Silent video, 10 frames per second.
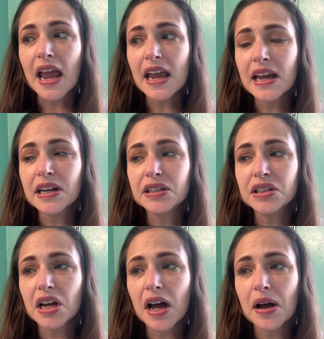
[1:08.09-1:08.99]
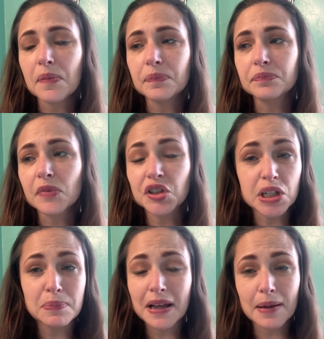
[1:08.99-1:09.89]
And
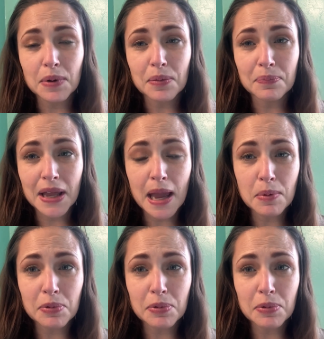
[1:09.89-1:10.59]
she became a